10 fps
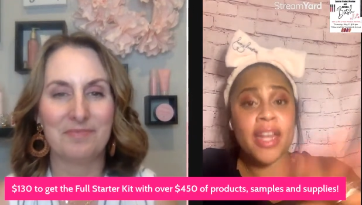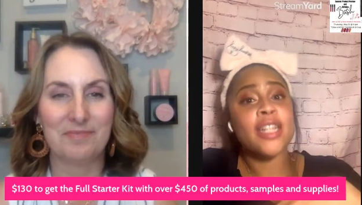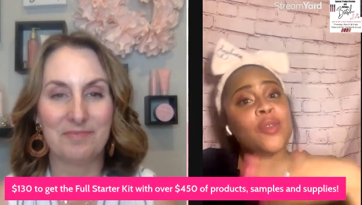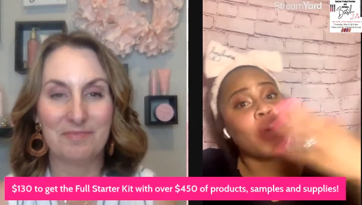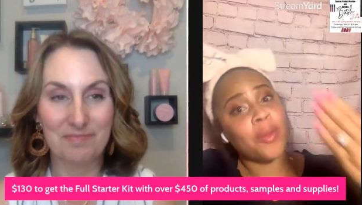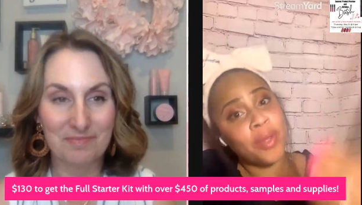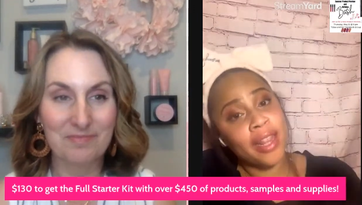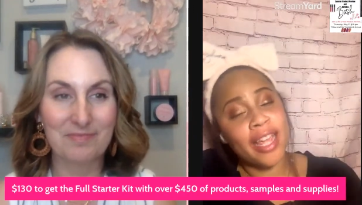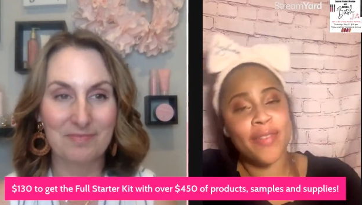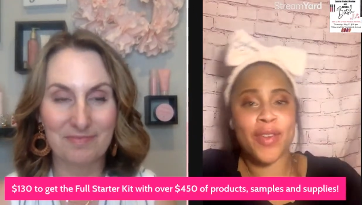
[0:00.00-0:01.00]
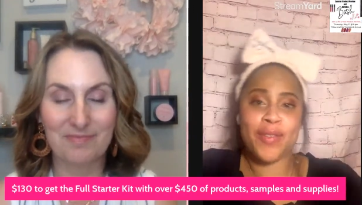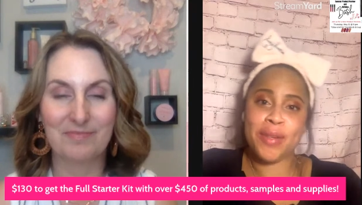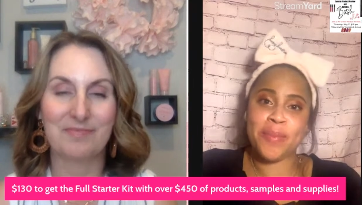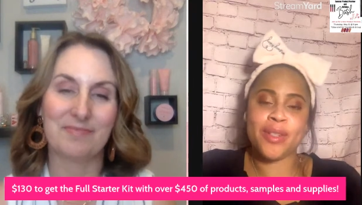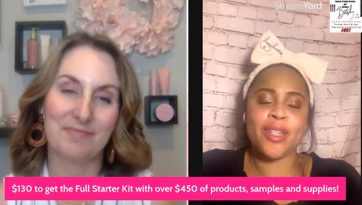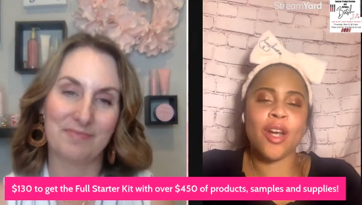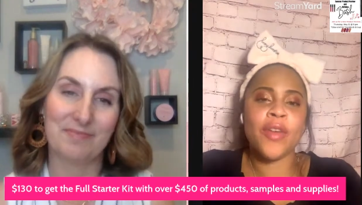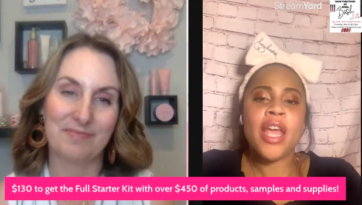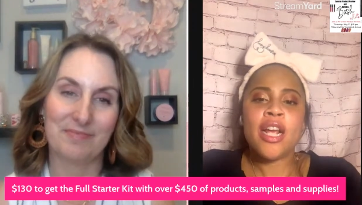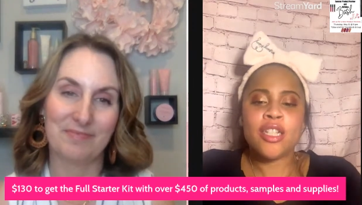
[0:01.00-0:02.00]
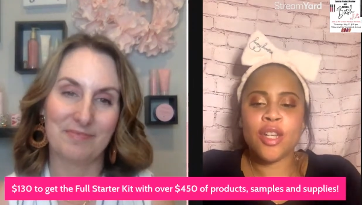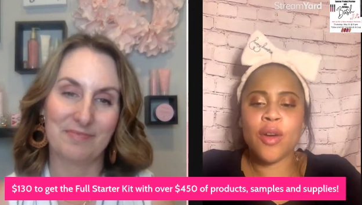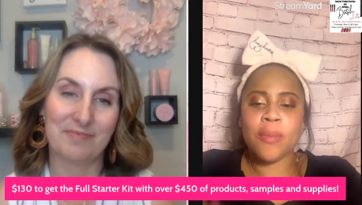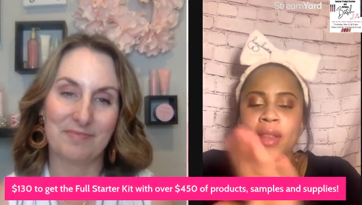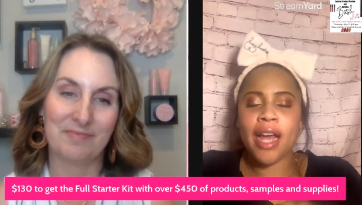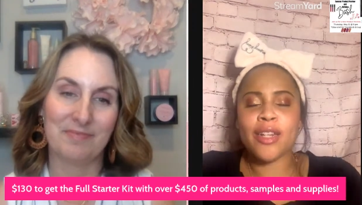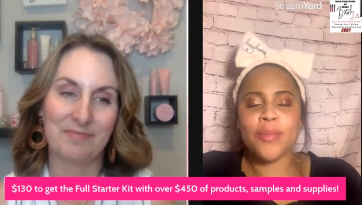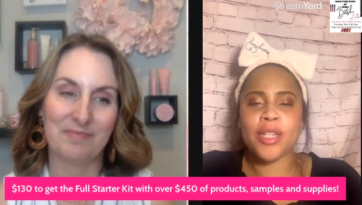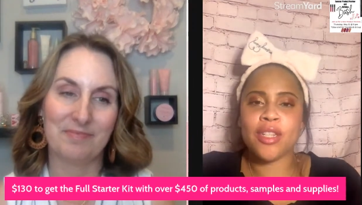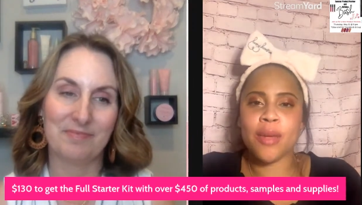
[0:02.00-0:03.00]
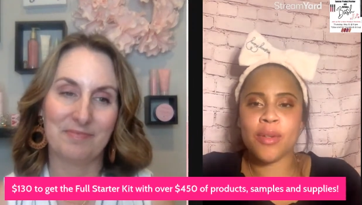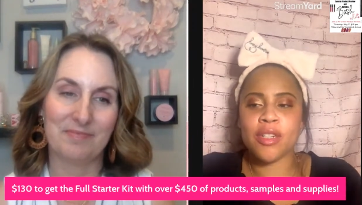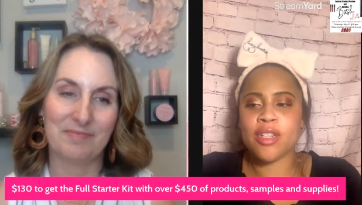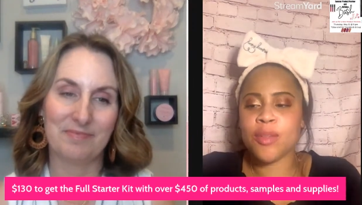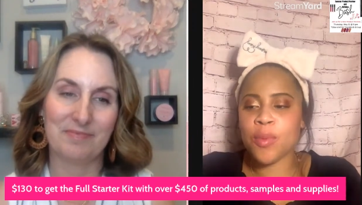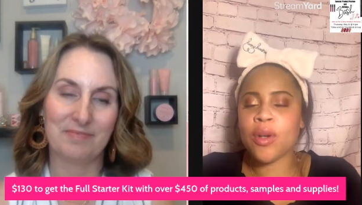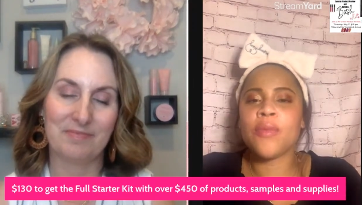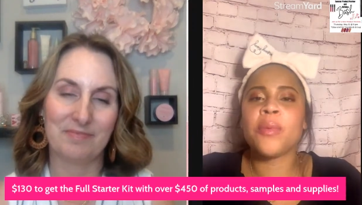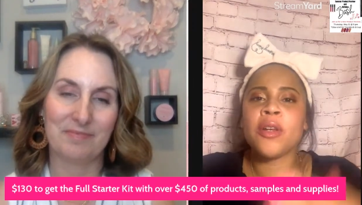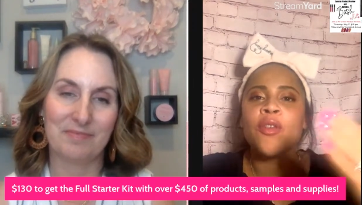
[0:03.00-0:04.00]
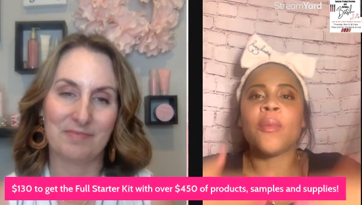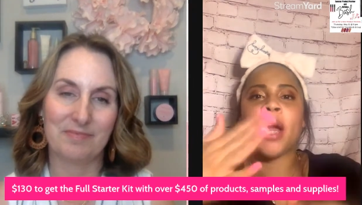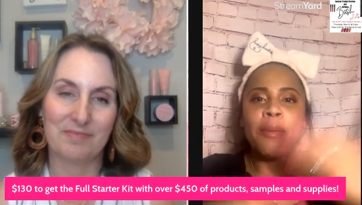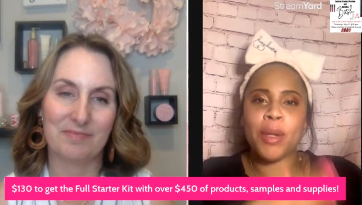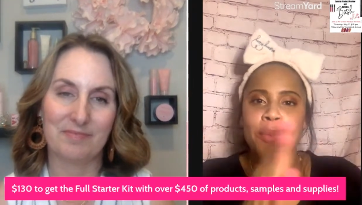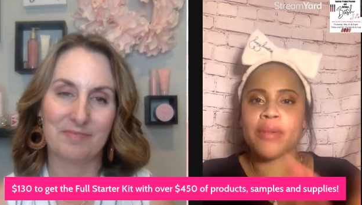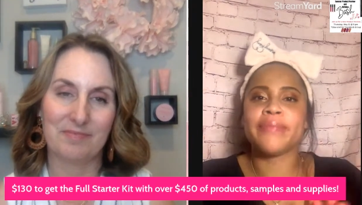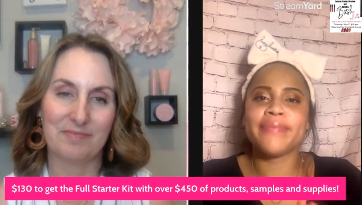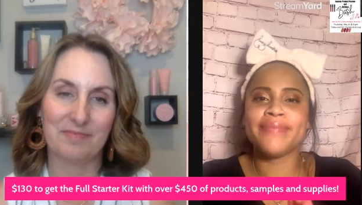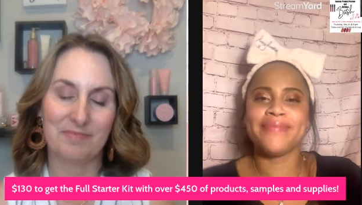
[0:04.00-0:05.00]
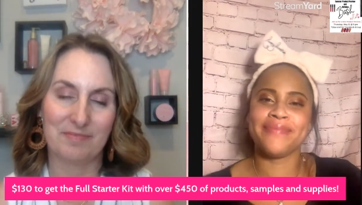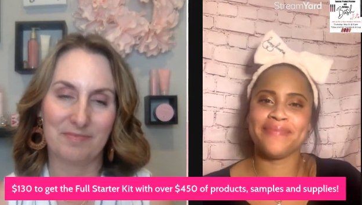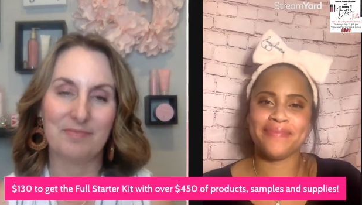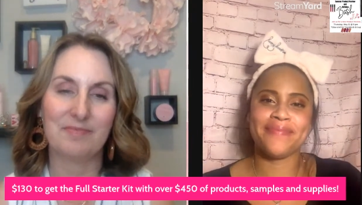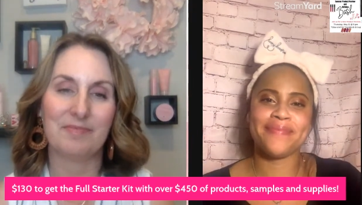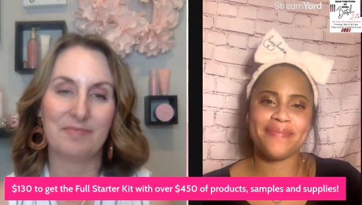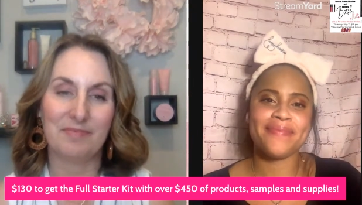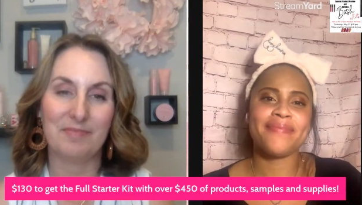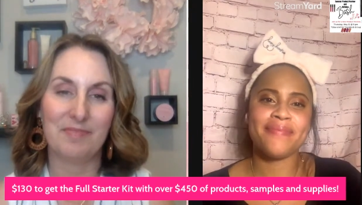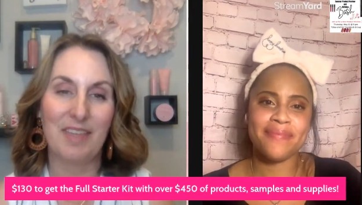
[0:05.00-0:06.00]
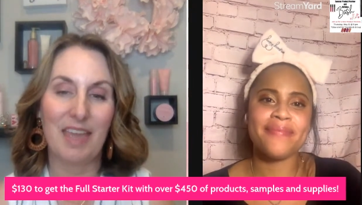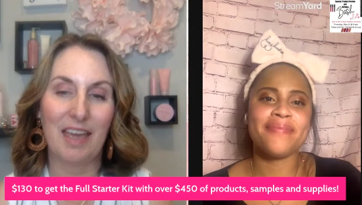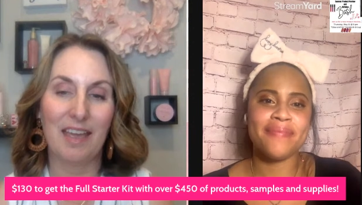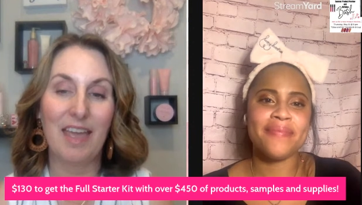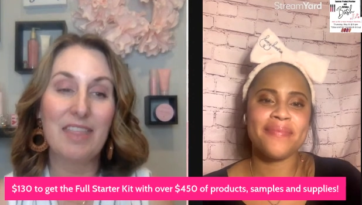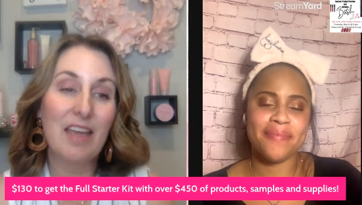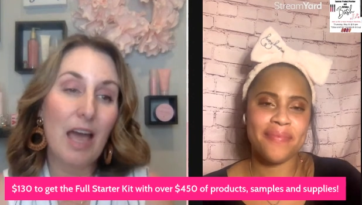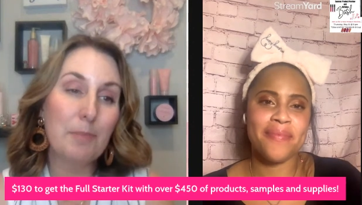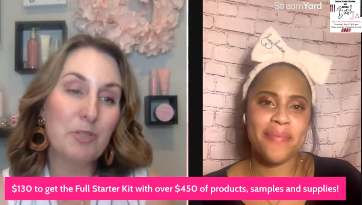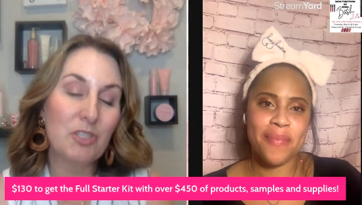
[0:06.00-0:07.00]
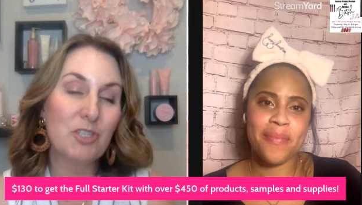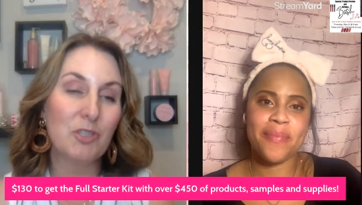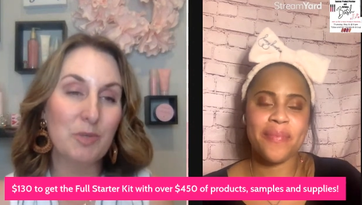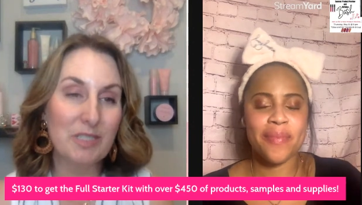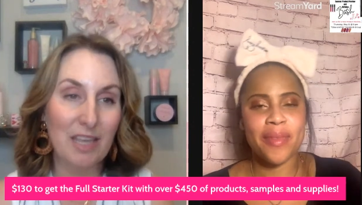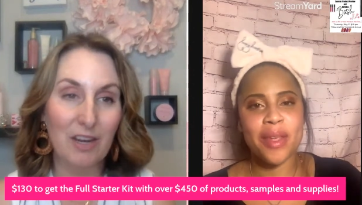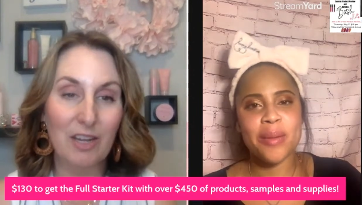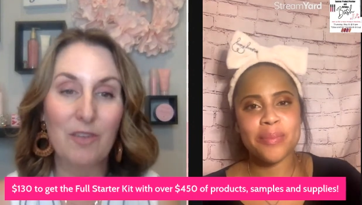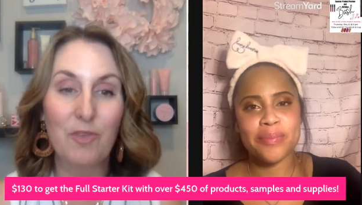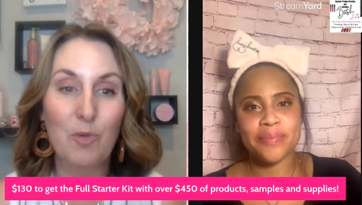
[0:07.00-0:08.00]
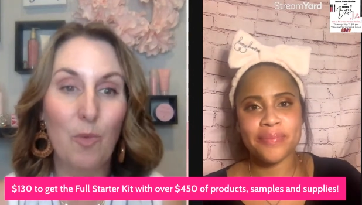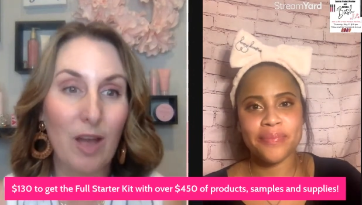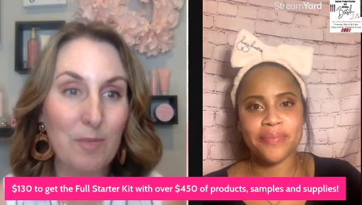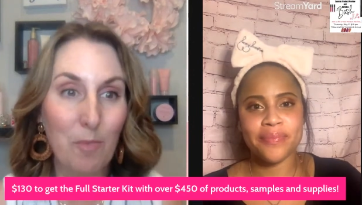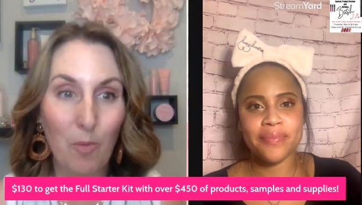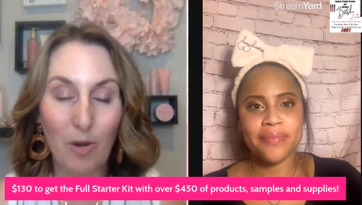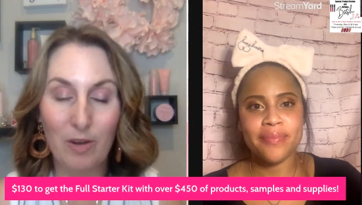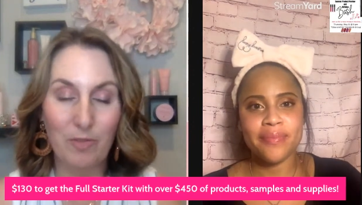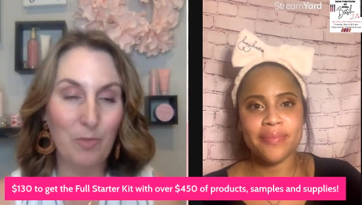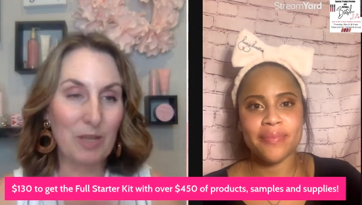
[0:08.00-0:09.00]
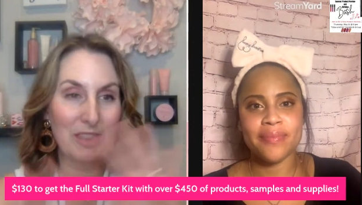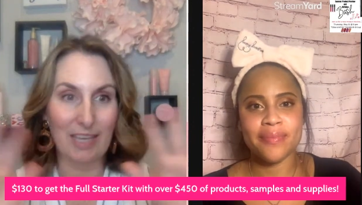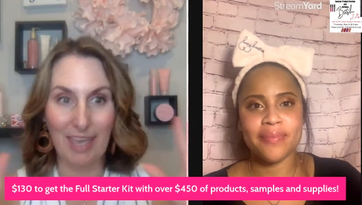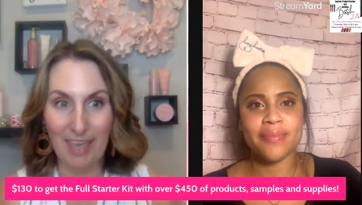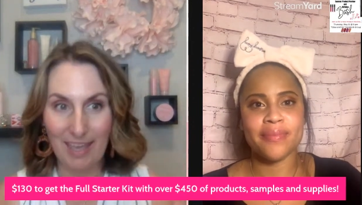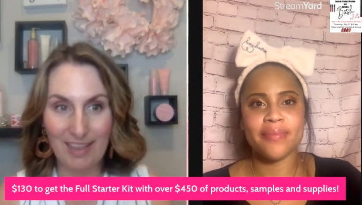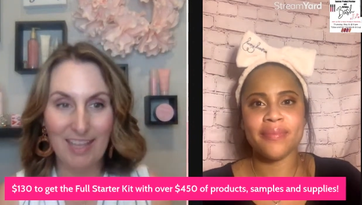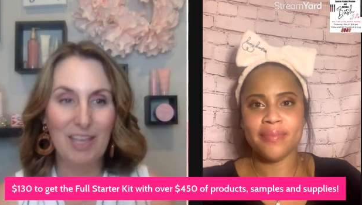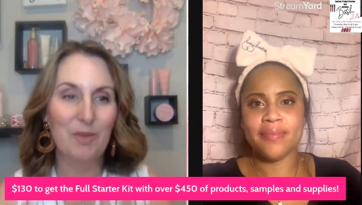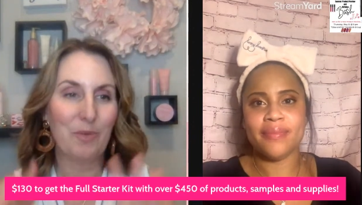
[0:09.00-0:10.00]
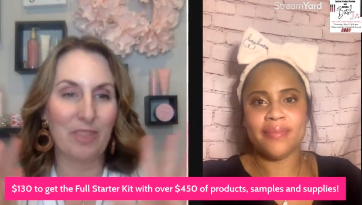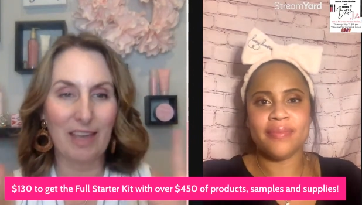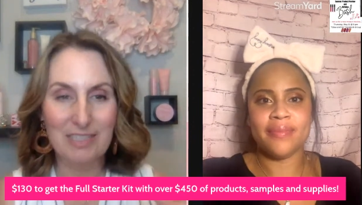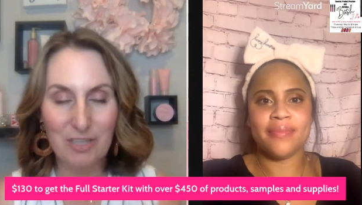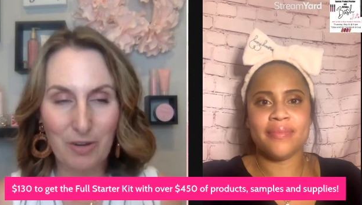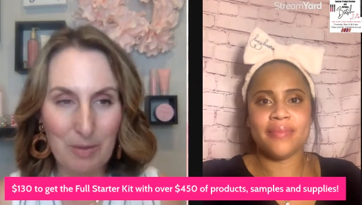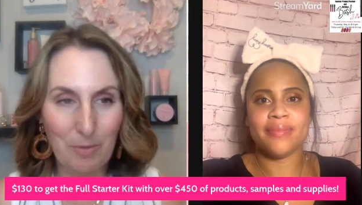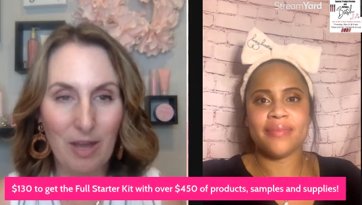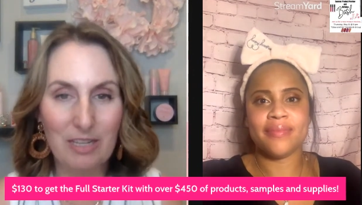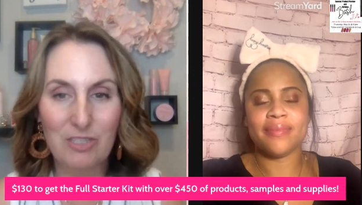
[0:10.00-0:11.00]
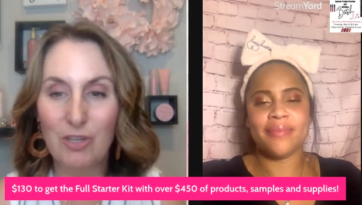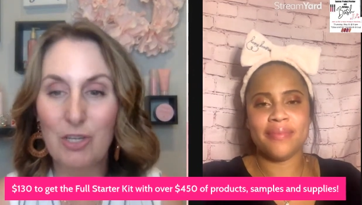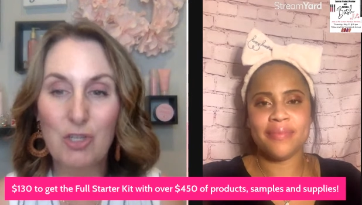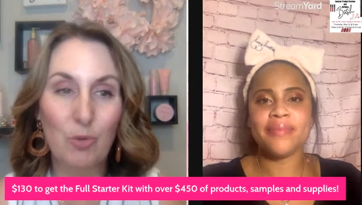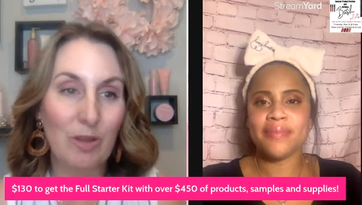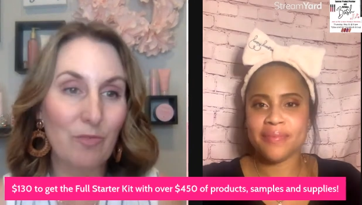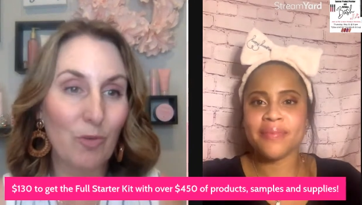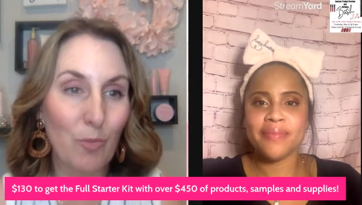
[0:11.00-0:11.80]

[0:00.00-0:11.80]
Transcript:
Speaker 1: That's why we like 50% off. So I'm glad you mentioned that, Bridget. It's important to remind people. mm-hmm.
Speaker 2: Yeah. And the option two is there if you want more, if you want the kit with lots of great products. You can join for